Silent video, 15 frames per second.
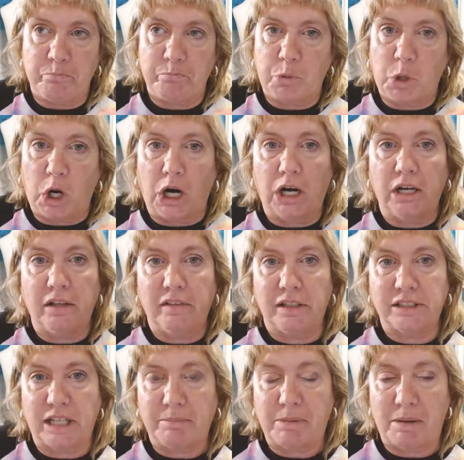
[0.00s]
part of the
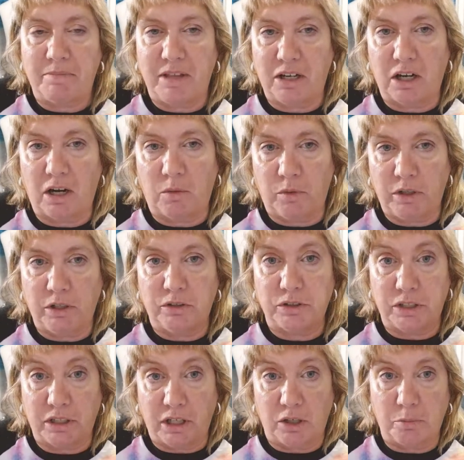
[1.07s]
time I'm there, I want to use
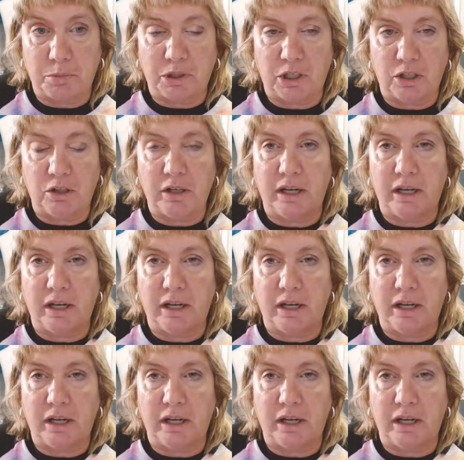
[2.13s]
the GoPro,